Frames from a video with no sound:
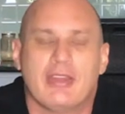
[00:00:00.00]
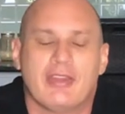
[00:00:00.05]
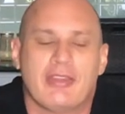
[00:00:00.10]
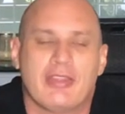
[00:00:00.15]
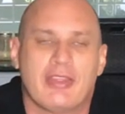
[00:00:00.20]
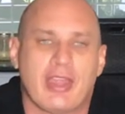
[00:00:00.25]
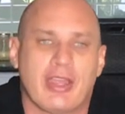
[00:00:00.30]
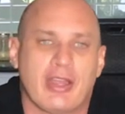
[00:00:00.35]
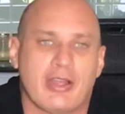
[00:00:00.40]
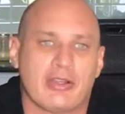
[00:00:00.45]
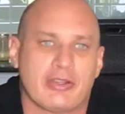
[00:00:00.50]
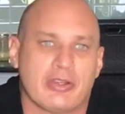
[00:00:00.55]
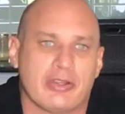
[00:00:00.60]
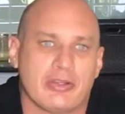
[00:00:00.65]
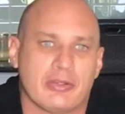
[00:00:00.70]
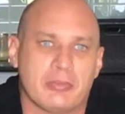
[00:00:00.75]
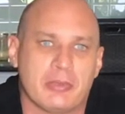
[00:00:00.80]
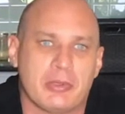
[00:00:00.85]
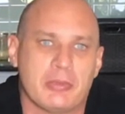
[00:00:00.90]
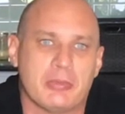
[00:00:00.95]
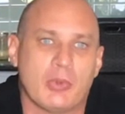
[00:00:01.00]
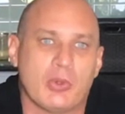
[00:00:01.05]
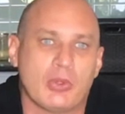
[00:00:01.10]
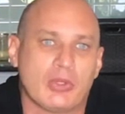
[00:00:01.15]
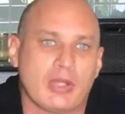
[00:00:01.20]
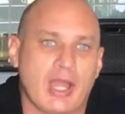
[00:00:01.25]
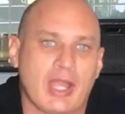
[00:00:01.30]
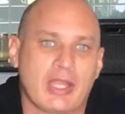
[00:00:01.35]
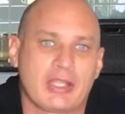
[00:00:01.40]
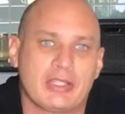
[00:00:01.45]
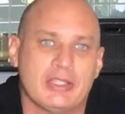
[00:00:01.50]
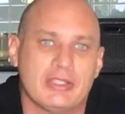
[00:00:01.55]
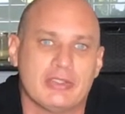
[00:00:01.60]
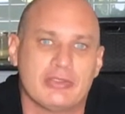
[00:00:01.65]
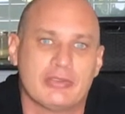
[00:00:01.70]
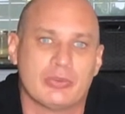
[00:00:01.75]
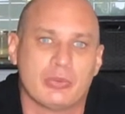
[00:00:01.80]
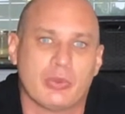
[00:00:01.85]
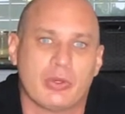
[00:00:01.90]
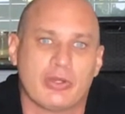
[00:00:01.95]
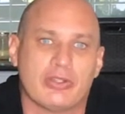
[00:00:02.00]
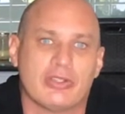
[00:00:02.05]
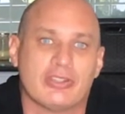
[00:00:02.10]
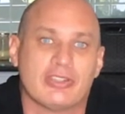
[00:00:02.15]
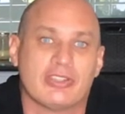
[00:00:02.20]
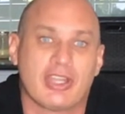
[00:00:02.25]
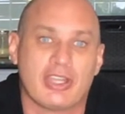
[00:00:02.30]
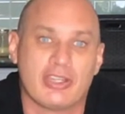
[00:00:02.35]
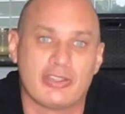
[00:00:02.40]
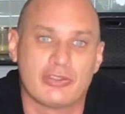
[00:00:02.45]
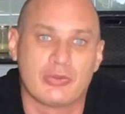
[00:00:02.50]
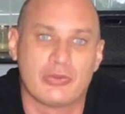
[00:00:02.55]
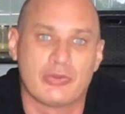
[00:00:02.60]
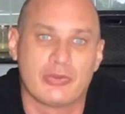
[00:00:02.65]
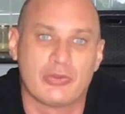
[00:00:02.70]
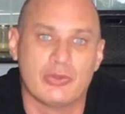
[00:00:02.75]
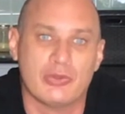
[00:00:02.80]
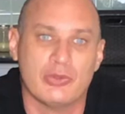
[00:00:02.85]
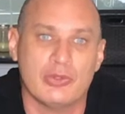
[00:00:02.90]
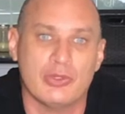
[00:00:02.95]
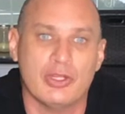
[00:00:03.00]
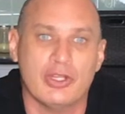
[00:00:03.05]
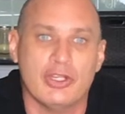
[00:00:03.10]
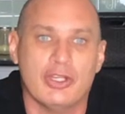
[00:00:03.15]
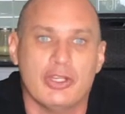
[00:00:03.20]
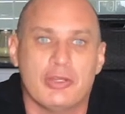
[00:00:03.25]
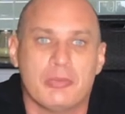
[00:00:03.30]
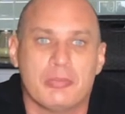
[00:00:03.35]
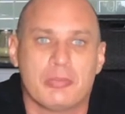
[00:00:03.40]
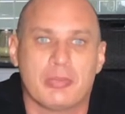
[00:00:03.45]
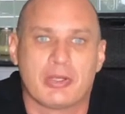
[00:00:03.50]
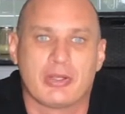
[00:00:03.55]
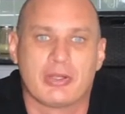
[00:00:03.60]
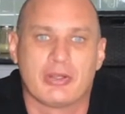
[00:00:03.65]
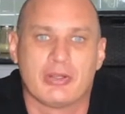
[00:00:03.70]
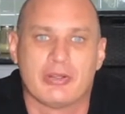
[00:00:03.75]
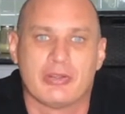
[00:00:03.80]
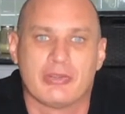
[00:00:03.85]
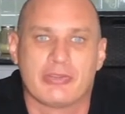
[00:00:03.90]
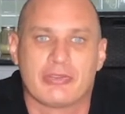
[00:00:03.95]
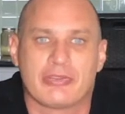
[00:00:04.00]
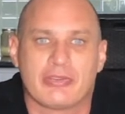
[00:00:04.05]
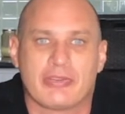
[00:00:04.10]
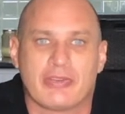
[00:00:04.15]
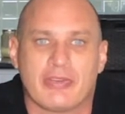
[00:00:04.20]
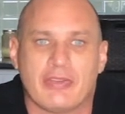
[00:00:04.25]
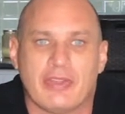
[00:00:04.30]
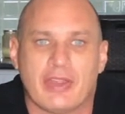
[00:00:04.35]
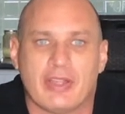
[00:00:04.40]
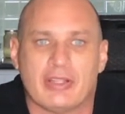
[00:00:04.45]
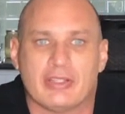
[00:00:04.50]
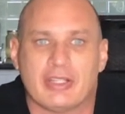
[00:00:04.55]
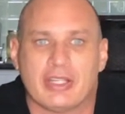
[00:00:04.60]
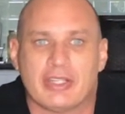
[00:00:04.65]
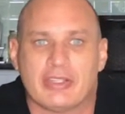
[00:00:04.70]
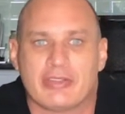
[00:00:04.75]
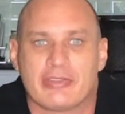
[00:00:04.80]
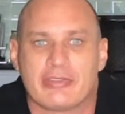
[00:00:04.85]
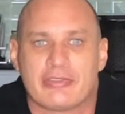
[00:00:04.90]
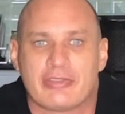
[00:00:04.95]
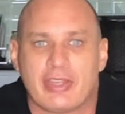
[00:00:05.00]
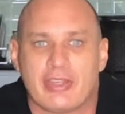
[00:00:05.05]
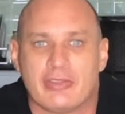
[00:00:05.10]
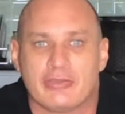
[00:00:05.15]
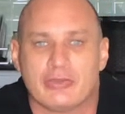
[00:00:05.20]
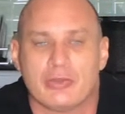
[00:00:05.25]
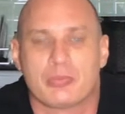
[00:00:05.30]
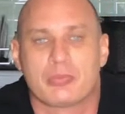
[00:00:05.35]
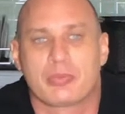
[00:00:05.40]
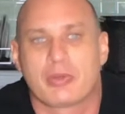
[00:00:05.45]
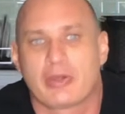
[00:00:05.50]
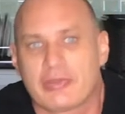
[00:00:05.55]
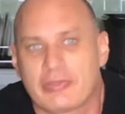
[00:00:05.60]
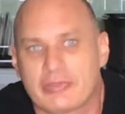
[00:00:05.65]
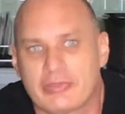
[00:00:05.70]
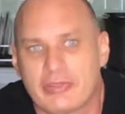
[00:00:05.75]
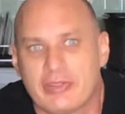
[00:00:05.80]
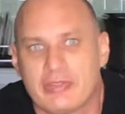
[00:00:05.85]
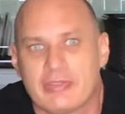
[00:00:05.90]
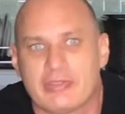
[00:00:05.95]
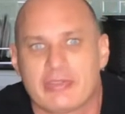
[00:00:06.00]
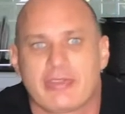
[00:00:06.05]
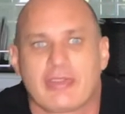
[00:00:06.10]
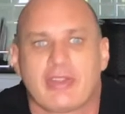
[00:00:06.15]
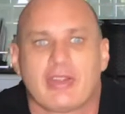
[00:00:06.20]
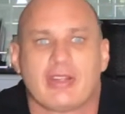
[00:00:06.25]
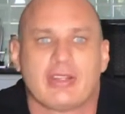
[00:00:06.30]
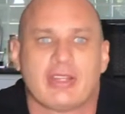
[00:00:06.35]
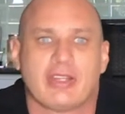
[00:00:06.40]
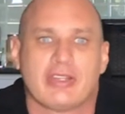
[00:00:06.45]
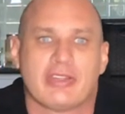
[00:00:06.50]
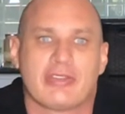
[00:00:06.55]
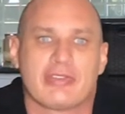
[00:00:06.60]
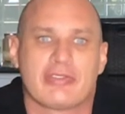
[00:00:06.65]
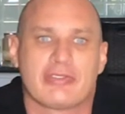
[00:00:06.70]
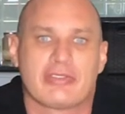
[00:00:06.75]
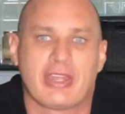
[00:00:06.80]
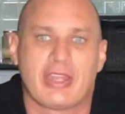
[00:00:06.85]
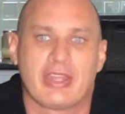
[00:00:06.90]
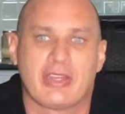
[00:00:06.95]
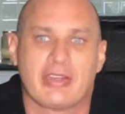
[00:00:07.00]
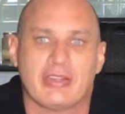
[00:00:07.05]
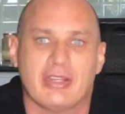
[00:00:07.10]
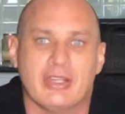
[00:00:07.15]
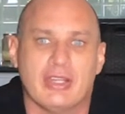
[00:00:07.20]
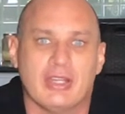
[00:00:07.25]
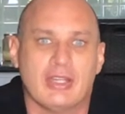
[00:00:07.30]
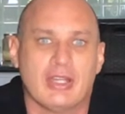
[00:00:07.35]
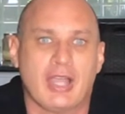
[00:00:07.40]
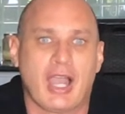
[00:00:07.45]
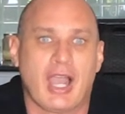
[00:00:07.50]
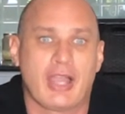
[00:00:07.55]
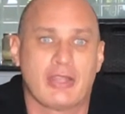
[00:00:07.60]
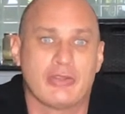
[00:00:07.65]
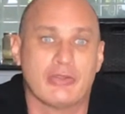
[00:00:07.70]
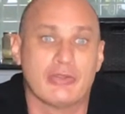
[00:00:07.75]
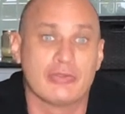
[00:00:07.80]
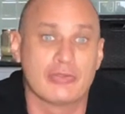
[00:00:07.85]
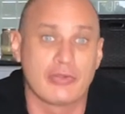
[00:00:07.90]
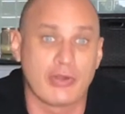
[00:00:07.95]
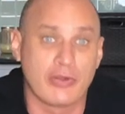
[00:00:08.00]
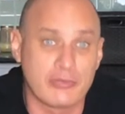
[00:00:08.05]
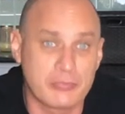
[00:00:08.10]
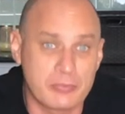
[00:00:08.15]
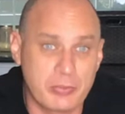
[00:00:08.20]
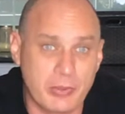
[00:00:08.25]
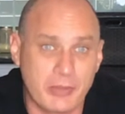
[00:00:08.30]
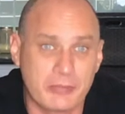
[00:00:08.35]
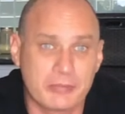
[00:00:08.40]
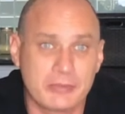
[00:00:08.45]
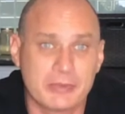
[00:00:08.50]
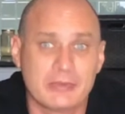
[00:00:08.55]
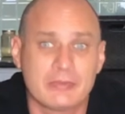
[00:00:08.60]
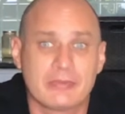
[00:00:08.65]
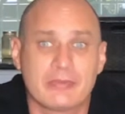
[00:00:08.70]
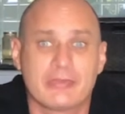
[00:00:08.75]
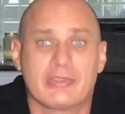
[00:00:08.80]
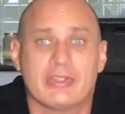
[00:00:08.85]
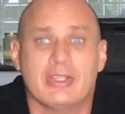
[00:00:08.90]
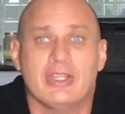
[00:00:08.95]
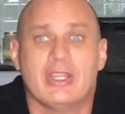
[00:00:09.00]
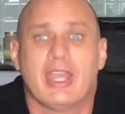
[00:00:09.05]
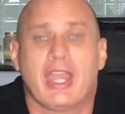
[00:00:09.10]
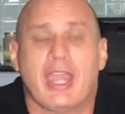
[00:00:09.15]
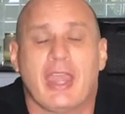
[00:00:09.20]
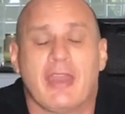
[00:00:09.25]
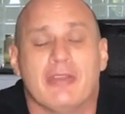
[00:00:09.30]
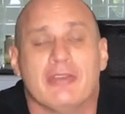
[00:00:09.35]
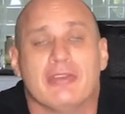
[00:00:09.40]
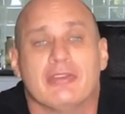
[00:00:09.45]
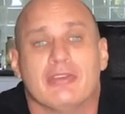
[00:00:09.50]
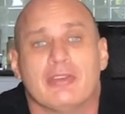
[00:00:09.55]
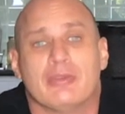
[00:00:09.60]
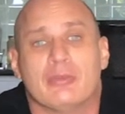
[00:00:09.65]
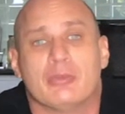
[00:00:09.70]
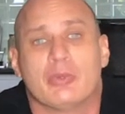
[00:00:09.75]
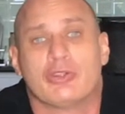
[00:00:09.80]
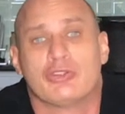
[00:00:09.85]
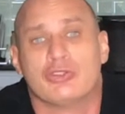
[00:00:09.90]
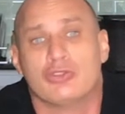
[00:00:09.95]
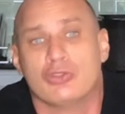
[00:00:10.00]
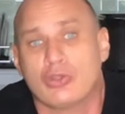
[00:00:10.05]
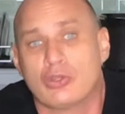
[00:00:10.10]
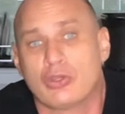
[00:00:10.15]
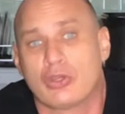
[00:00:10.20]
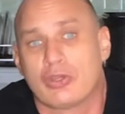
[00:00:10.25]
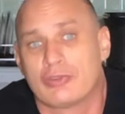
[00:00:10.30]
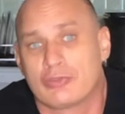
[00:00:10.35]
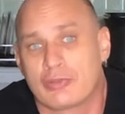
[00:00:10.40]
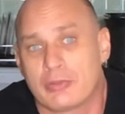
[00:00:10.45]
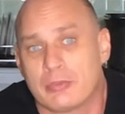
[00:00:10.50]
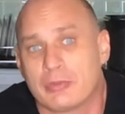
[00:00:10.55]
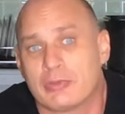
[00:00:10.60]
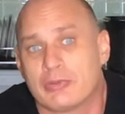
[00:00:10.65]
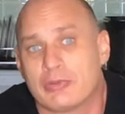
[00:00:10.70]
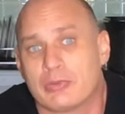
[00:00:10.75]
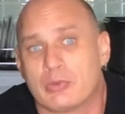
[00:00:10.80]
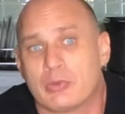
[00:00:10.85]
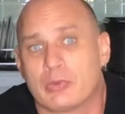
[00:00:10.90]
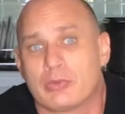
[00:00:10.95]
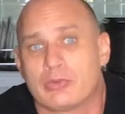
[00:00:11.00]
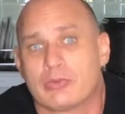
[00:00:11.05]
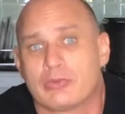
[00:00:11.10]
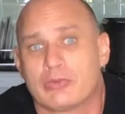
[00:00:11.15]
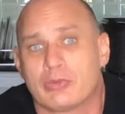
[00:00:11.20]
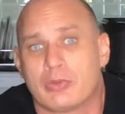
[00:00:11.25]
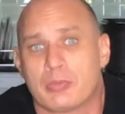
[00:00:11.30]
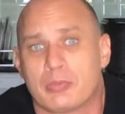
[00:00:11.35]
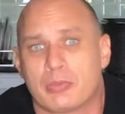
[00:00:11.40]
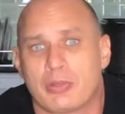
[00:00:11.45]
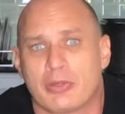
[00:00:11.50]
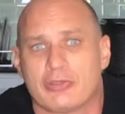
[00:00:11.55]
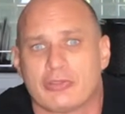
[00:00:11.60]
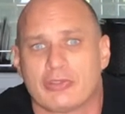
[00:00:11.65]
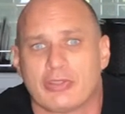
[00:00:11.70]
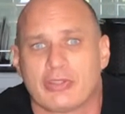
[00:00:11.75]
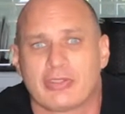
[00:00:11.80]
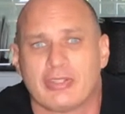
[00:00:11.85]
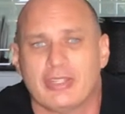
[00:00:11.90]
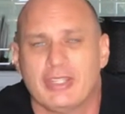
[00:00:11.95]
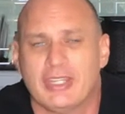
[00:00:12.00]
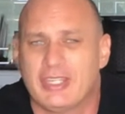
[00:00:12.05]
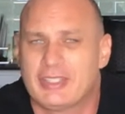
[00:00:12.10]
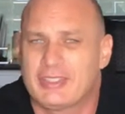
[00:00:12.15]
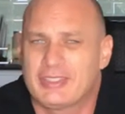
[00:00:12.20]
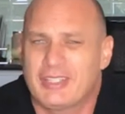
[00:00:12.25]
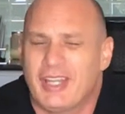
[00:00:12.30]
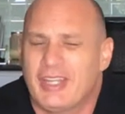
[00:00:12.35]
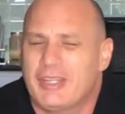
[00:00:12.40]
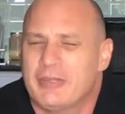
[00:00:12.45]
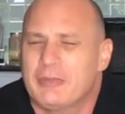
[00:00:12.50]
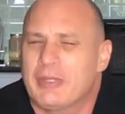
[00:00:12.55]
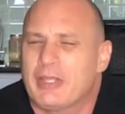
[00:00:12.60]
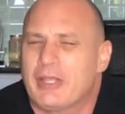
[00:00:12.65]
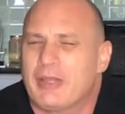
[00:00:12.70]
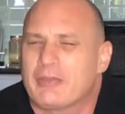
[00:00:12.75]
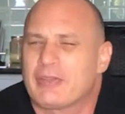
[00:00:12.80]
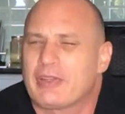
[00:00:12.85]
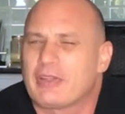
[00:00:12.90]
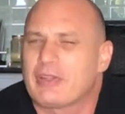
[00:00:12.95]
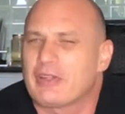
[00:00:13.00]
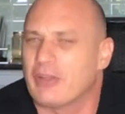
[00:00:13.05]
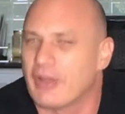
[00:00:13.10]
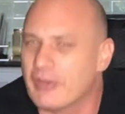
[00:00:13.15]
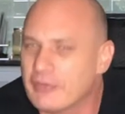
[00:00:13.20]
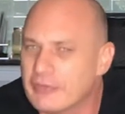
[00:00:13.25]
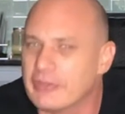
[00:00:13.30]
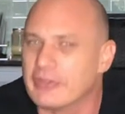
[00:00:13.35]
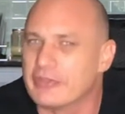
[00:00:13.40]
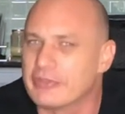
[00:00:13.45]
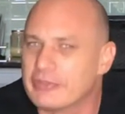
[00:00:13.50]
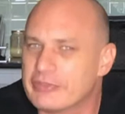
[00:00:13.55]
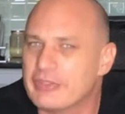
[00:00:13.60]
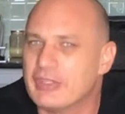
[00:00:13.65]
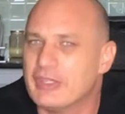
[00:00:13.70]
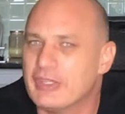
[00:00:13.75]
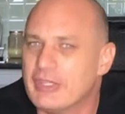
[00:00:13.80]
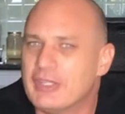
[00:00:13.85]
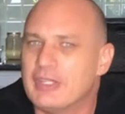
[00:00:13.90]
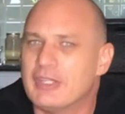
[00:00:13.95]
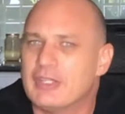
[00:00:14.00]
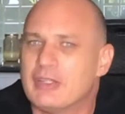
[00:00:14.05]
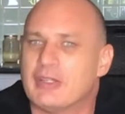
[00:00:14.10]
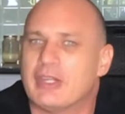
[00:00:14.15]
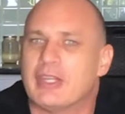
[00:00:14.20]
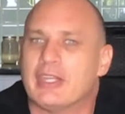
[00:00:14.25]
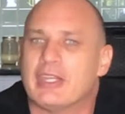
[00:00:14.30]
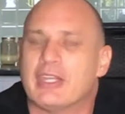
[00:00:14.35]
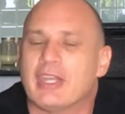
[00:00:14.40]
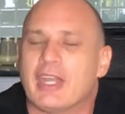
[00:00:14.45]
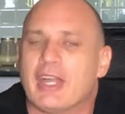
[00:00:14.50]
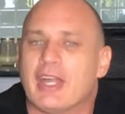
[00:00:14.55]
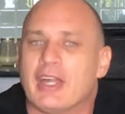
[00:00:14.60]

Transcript: they are going to be more likely to want to engage with you, because they'll understand your process, they'll understand how you solve problems and what you contribute to a project. It kind of becomes a little obvious when